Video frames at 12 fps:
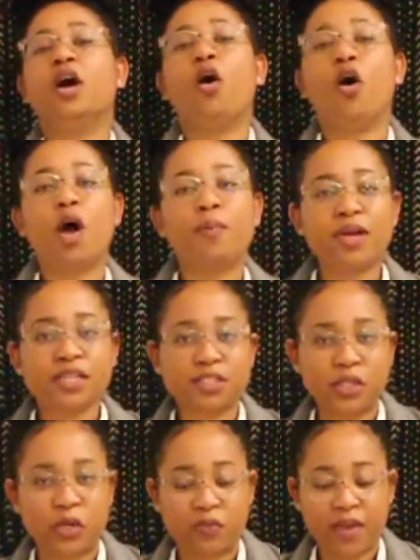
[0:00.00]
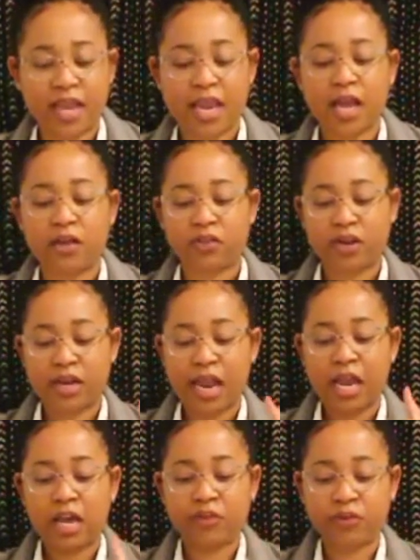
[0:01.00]
On my survey,
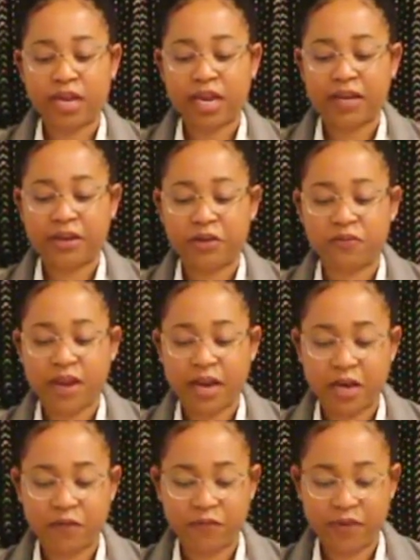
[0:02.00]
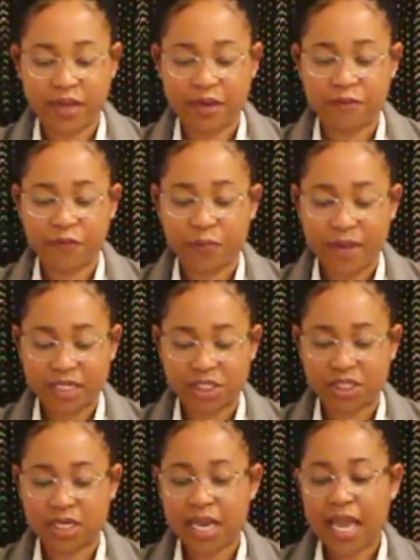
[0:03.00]
other than identifying
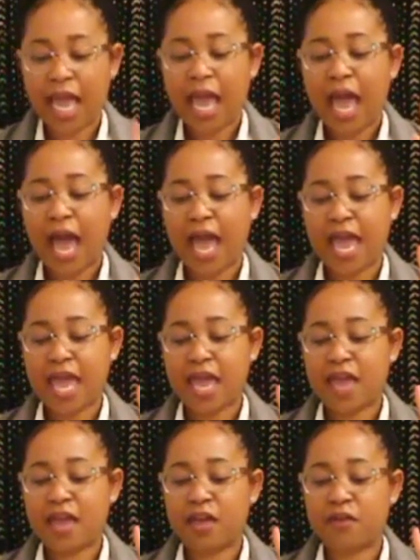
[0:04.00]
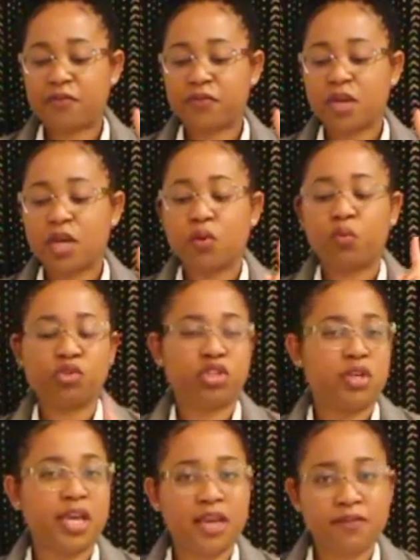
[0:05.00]
information, I have, do
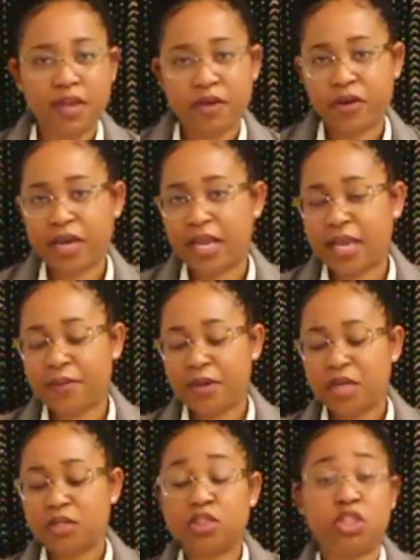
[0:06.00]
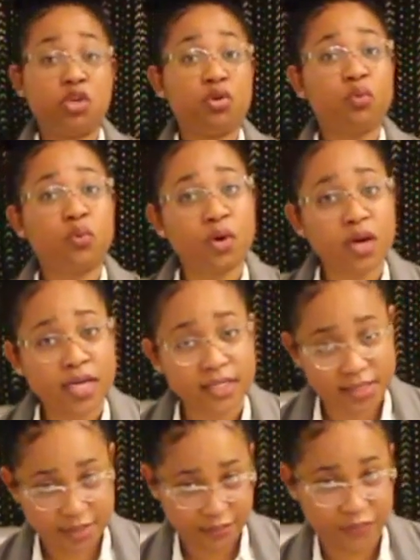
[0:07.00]
you have internet? Do you
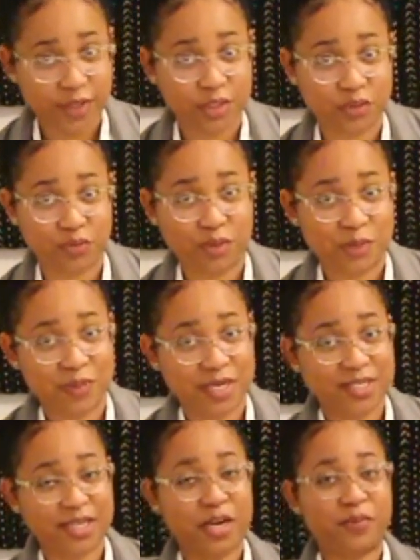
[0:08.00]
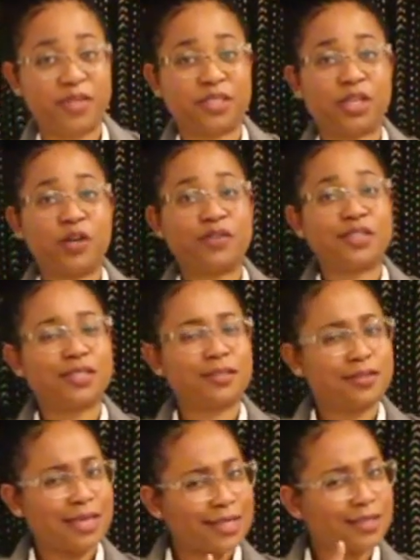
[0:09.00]
want virtual speech therapy
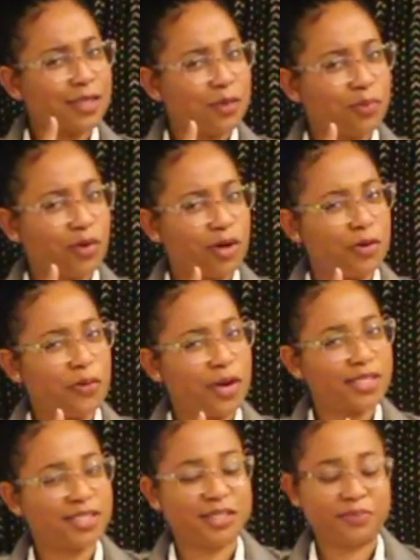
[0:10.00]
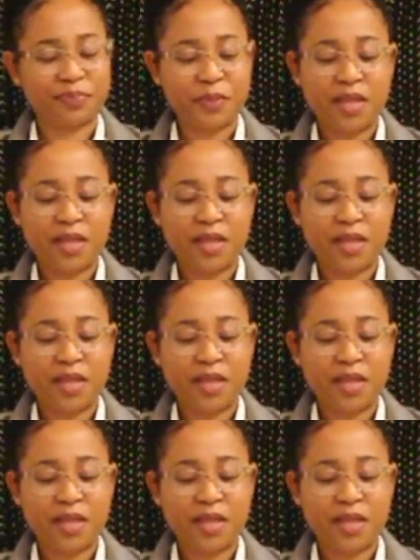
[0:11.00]
services? That's an important question